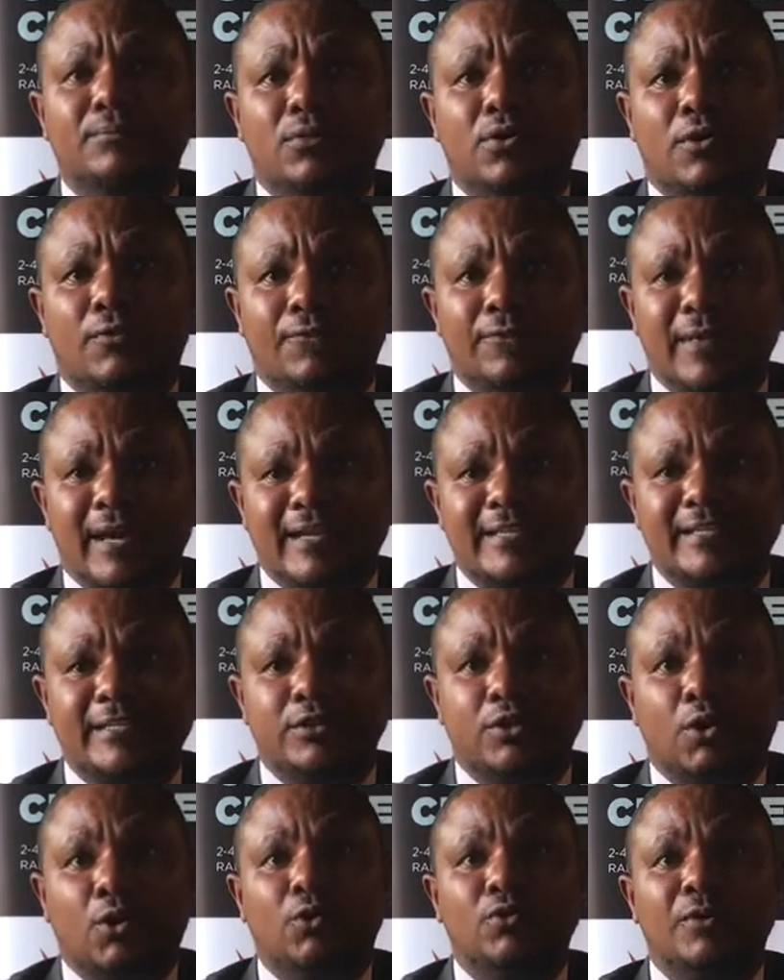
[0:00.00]
more of that
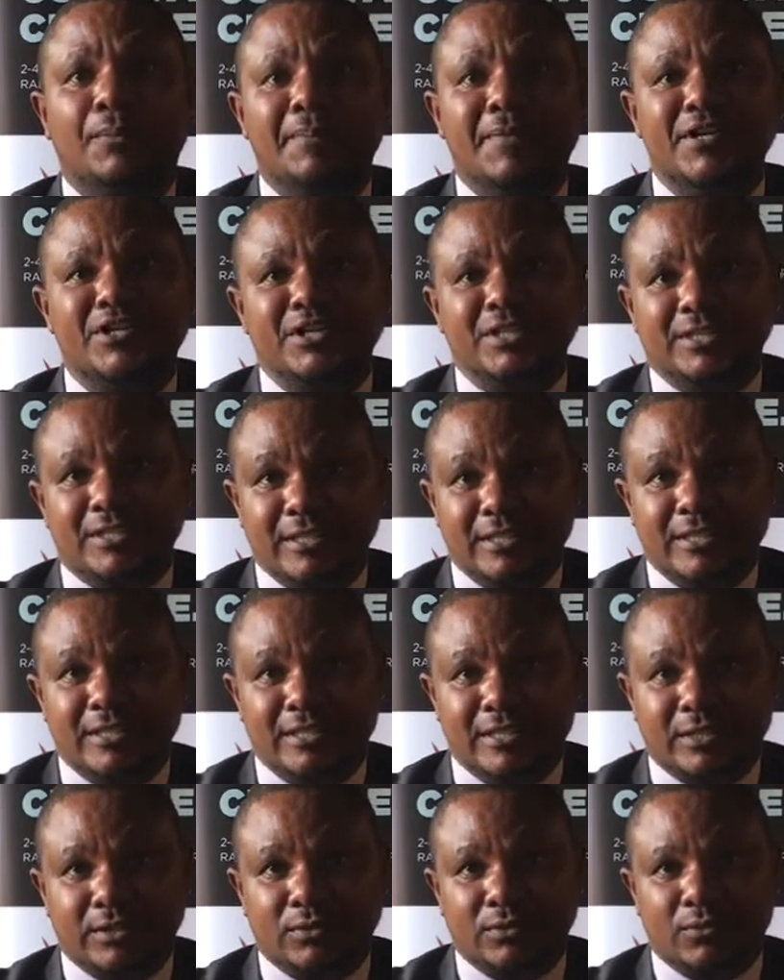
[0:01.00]
in all the major
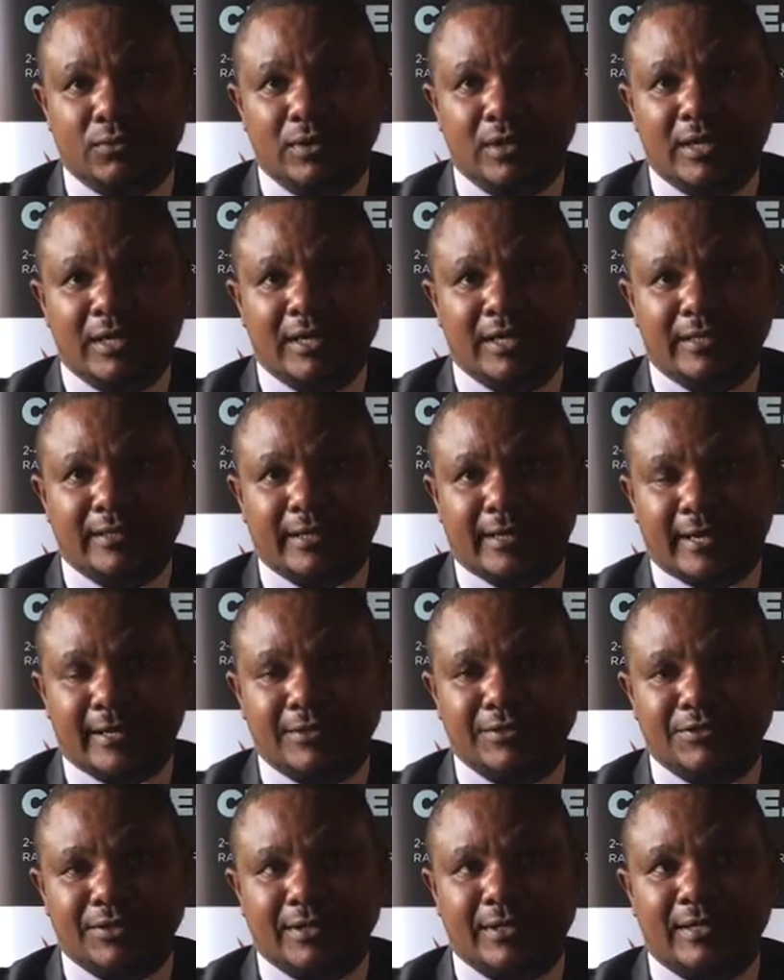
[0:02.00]
cities in the
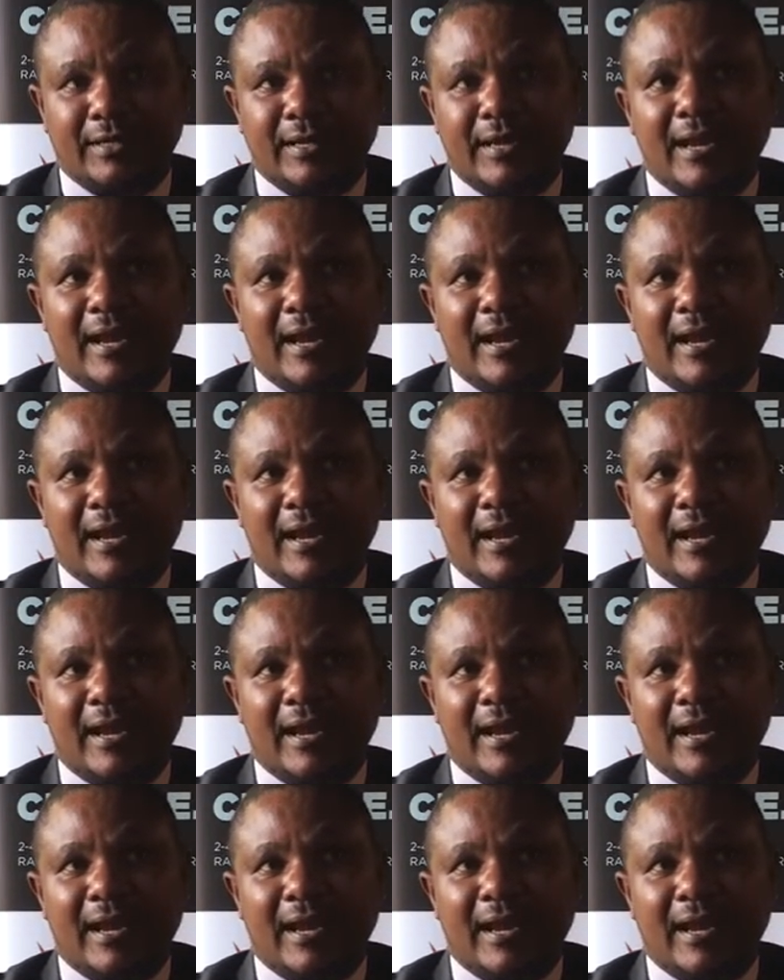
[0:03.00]
country.